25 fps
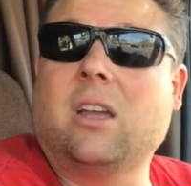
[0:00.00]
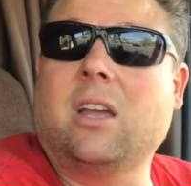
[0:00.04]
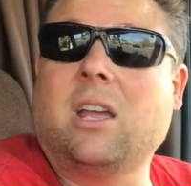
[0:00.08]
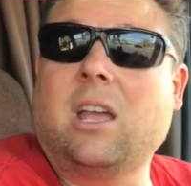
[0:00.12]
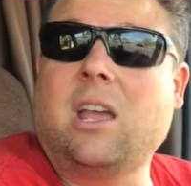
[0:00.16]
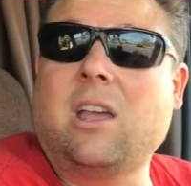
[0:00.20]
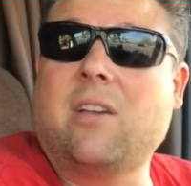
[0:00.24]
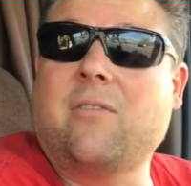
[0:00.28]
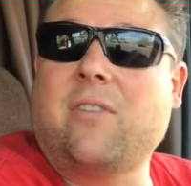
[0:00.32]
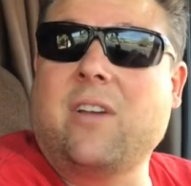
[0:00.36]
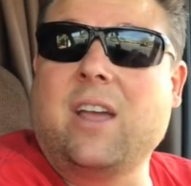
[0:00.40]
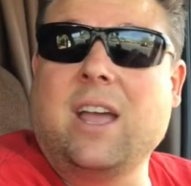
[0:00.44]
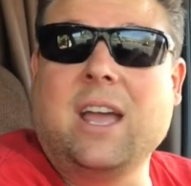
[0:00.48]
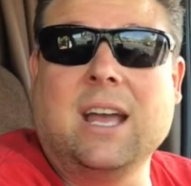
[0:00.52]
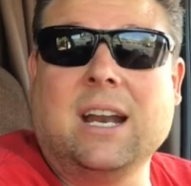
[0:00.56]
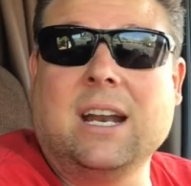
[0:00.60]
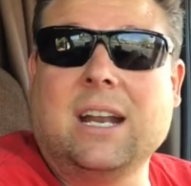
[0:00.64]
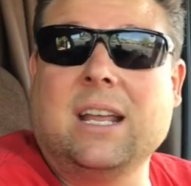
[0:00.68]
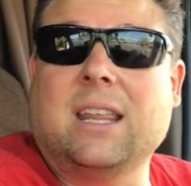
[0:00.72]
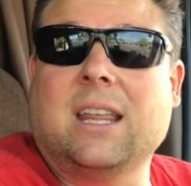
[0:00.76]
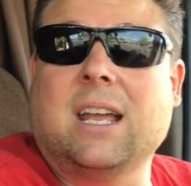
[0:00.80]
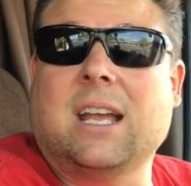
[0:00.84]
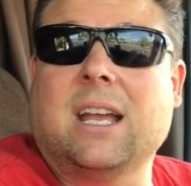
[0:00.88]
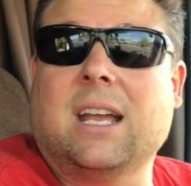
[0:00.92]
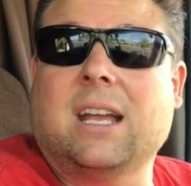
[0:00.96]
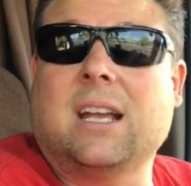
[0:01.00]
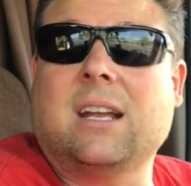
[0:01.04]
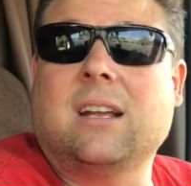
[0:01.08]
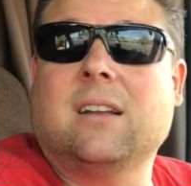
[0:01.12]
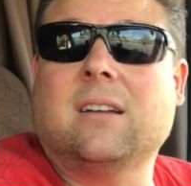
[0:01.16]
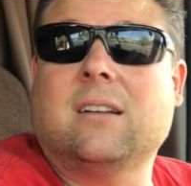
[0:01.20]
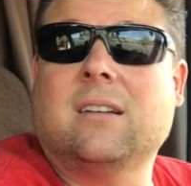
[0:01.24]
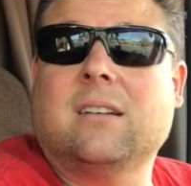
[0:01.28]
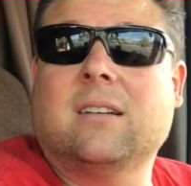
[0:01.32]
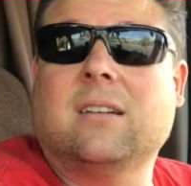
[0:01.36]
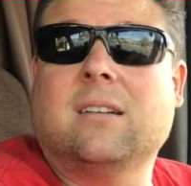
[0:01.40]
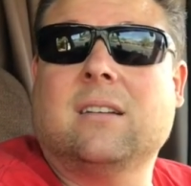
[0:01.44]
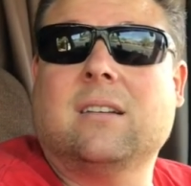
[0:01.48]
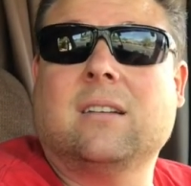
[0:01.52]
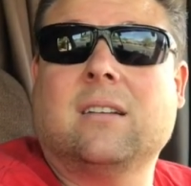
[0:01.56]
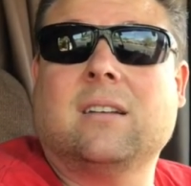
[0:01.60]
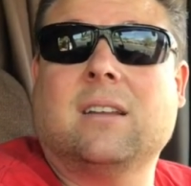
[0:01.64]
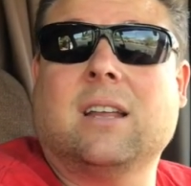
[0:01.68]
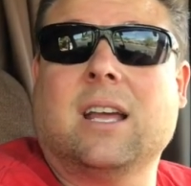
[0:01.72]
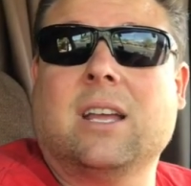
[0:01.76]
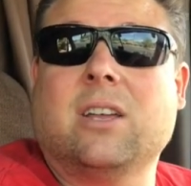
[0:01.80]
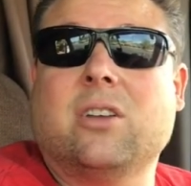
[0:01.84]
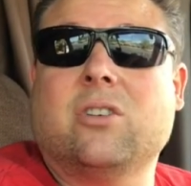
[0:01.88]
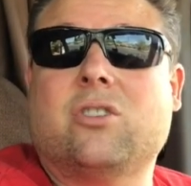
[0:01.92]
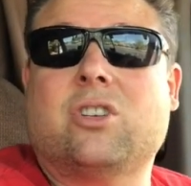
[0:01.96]
if anything
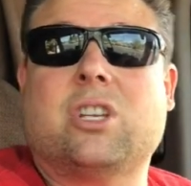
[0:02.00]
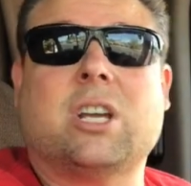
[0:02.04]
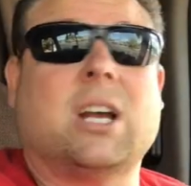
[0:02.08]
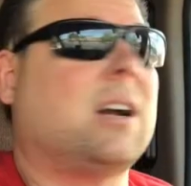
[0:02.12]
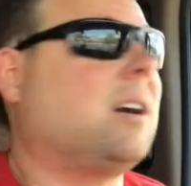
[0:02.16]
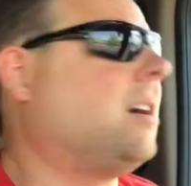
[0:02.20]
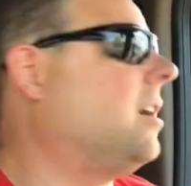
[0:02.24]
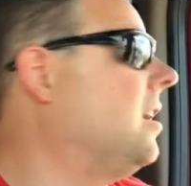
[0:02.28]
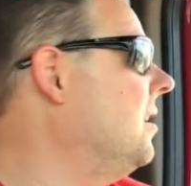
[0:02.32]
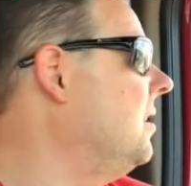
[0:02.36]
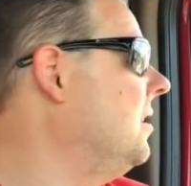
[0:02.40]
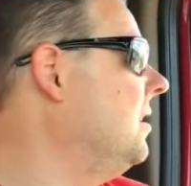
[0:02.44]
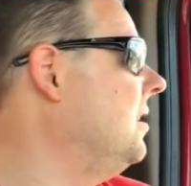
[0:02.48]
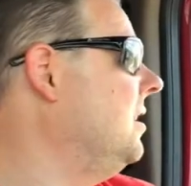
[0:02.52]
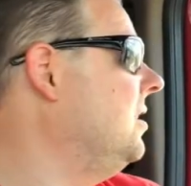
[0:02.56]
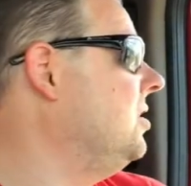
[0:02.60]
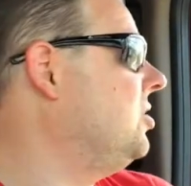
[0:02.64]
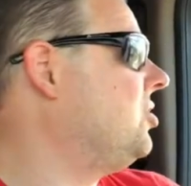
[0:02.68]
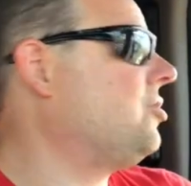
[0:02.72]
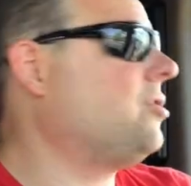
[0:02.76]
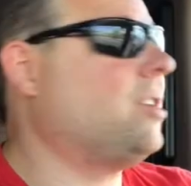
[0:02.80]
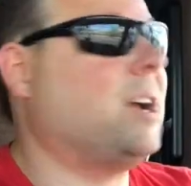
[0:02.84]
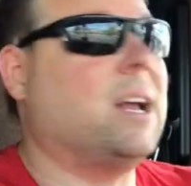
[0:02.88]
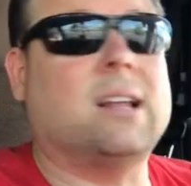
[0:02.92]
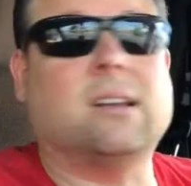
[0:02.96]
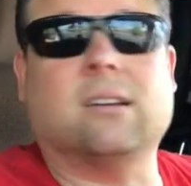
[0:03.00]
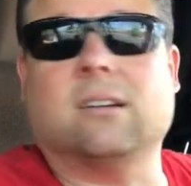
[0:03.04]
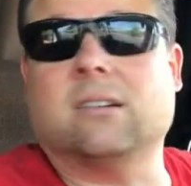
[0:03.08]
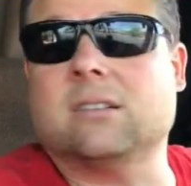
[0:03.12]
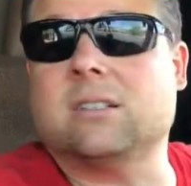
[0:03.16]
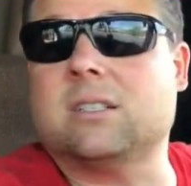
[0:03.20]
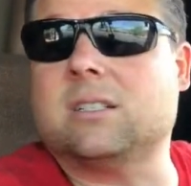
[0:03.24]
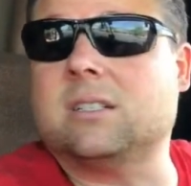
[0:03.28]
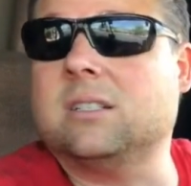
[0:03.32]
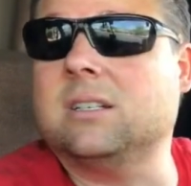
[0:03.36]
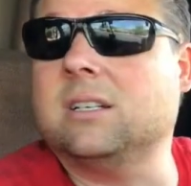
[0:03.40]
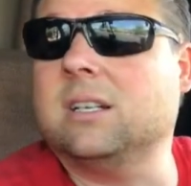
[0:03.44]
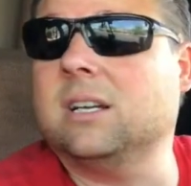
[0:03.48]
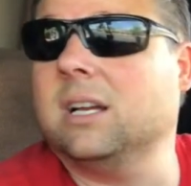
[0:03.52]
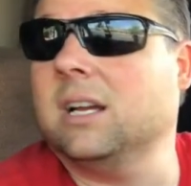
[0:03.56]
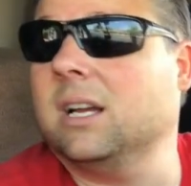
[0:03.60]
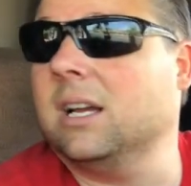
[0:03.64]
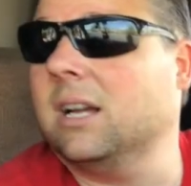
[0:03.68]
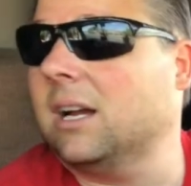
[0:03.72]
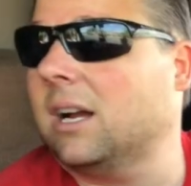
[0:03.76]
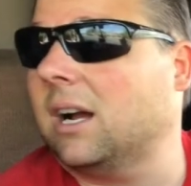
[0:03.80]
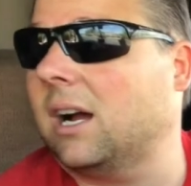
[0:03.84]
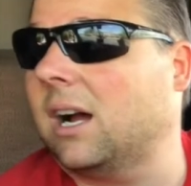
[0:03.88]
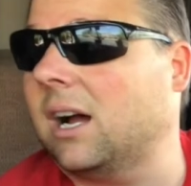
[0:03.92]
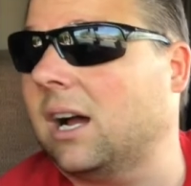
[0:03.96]
that you check on these trailers
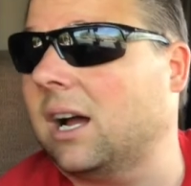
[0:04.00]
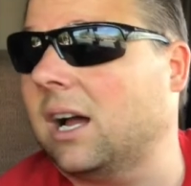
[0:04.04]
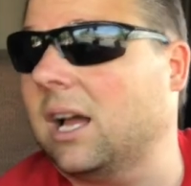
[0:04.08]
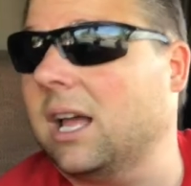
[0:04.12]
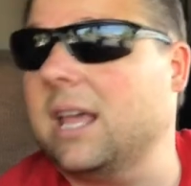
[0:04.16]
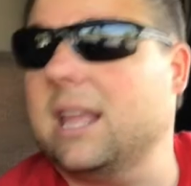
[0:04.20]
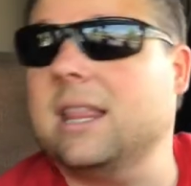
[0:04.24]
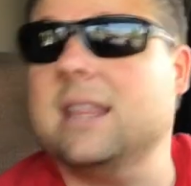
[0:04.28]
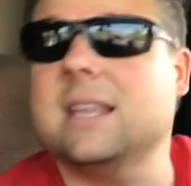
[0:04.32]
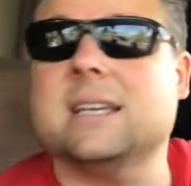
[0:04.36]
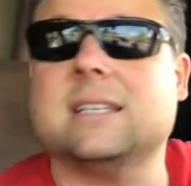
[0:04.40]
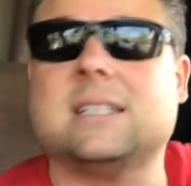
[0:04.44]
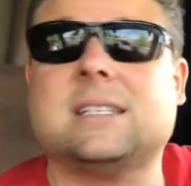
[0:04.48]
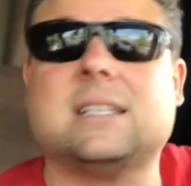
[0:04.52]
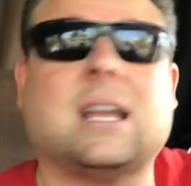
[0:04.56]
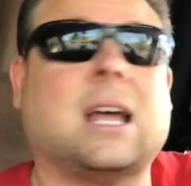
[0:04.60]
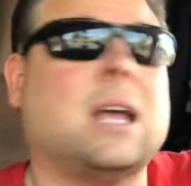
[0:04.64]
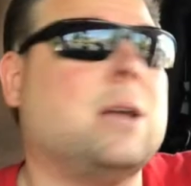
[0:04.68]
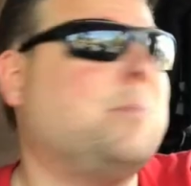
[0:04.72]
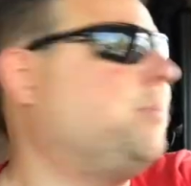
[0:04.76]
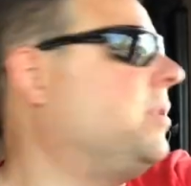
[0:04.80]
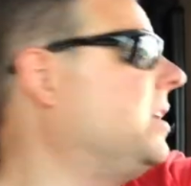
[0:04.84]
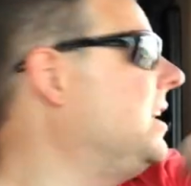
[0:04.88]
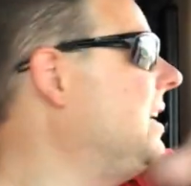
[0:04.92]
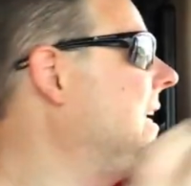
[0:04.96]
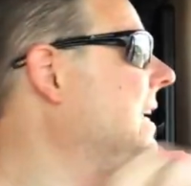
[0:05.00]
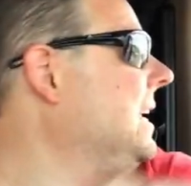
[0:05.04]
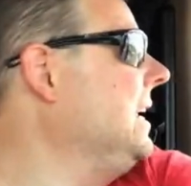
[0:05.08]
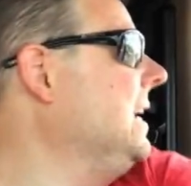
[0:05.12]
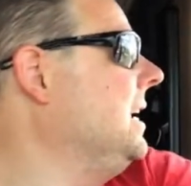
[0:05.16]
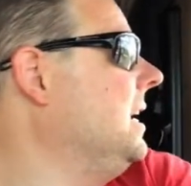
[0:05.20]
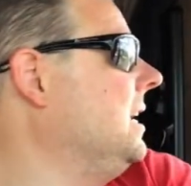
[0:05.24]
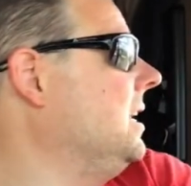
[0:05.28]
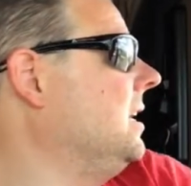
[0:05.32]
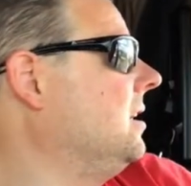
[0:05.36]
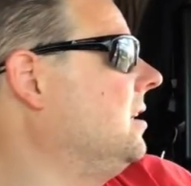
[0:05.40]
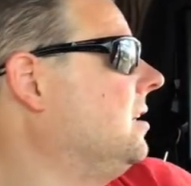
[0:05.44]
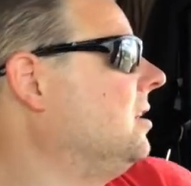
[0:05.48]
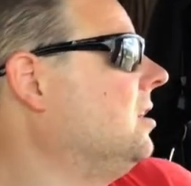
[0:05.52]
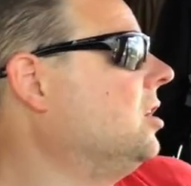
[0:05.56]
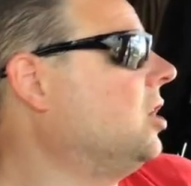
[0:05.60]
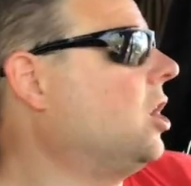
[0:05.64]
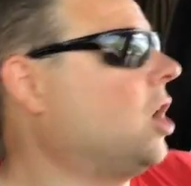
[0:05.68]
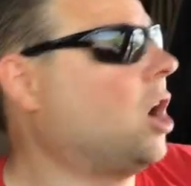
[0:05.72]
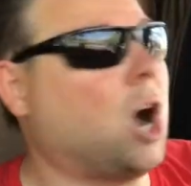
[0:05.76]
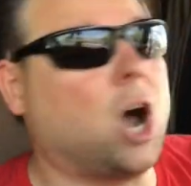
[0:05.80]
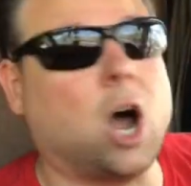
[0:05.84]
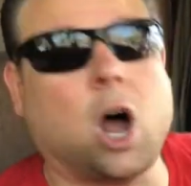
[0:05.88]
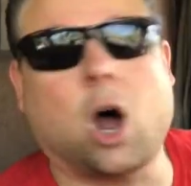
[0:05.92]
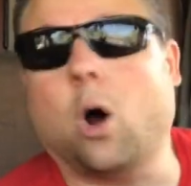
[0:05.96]
uh, in this type of heat,
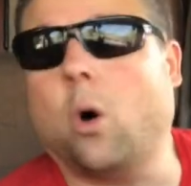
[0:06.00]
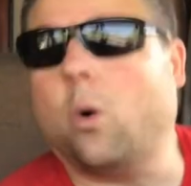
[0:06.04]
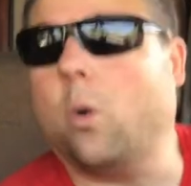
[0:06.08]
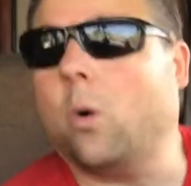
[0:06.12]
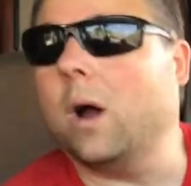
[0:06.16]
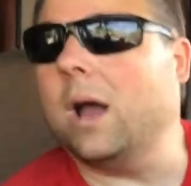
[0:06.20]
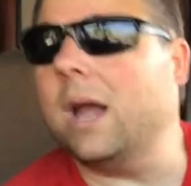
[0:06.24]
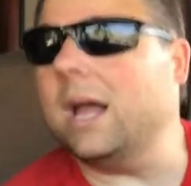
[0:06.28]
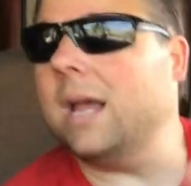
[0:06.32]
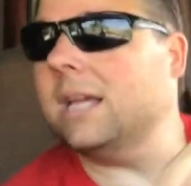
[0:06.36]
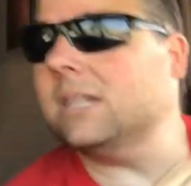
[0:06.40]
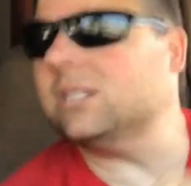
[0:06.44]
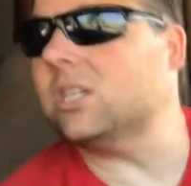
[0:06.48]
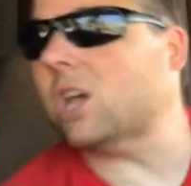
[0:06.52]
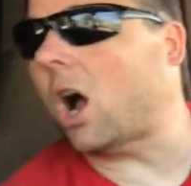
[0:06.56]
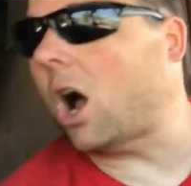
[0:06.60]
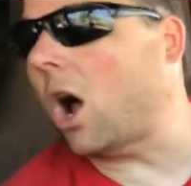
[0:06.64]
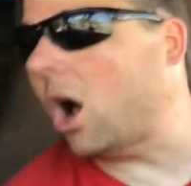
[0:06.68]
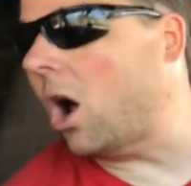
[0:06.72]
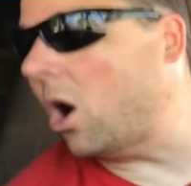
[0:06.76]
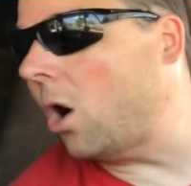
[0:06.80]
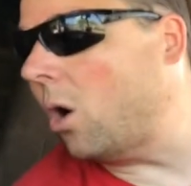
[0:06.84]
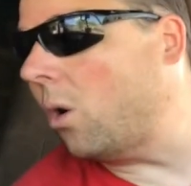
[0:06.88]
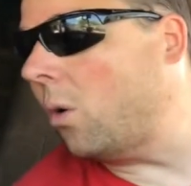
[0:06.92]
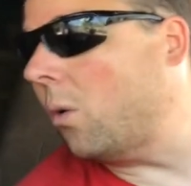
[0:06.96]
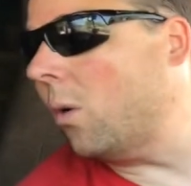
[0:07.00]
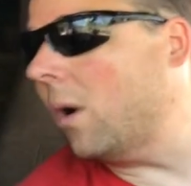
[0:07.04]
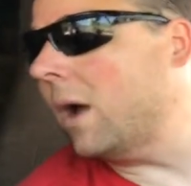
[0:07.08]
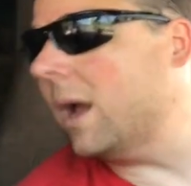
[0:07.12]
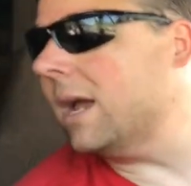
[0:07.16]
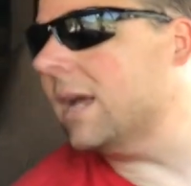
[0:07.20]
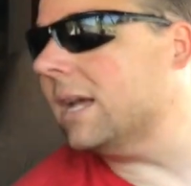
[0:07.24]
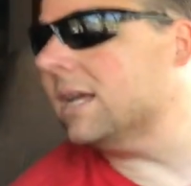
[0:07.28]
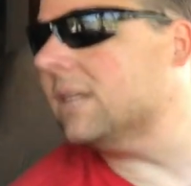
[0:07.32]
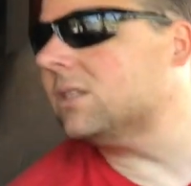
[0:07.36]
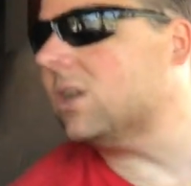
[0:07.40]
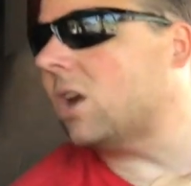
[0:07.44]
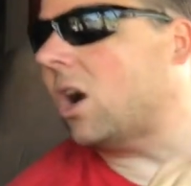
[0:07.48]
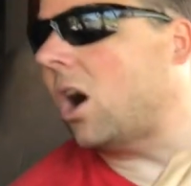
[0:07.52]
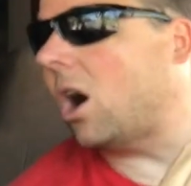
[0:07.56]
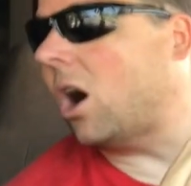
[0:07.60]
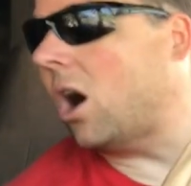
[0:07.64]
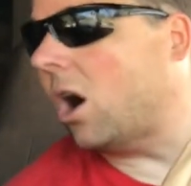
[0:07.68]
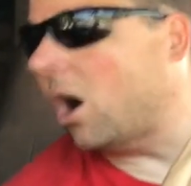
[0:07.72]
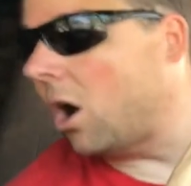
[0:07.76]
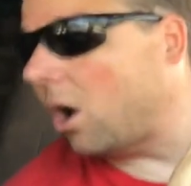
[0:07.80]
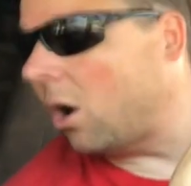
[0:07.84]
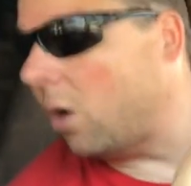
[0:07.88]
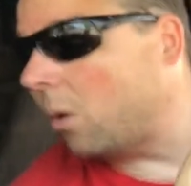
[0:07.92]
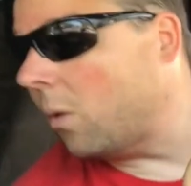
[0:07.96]
always always
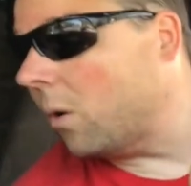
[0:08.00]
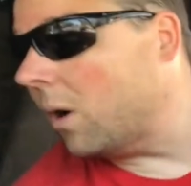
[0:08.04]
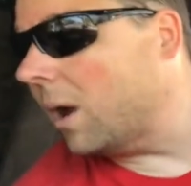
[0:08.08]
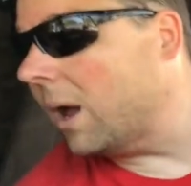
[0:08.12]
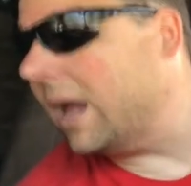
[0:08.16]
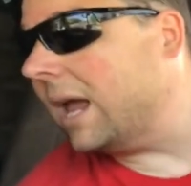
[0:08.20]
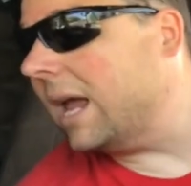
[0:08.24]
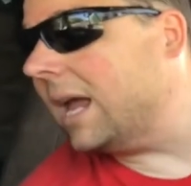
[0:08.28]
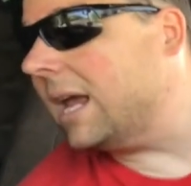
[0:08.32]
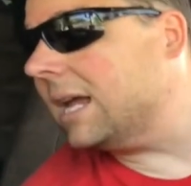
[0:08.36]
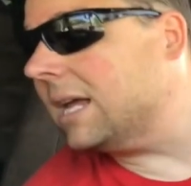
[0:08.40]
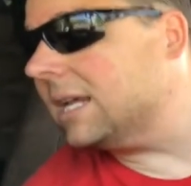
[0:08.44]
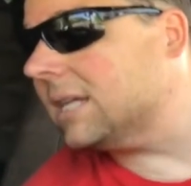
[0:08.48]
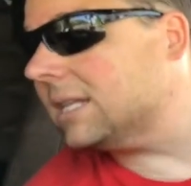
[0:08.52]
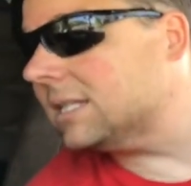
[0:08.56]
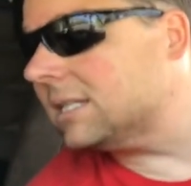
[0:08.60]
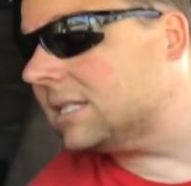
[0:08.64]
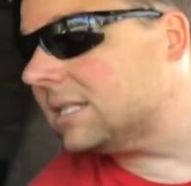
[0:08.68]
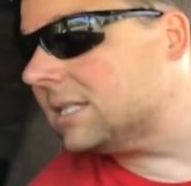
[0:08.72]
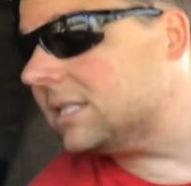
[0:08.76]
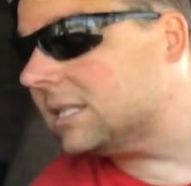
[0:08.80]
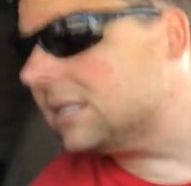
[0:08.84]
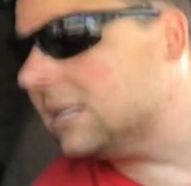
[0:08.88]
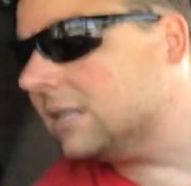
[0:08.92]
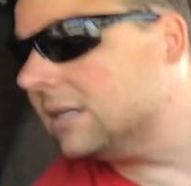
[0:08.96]
always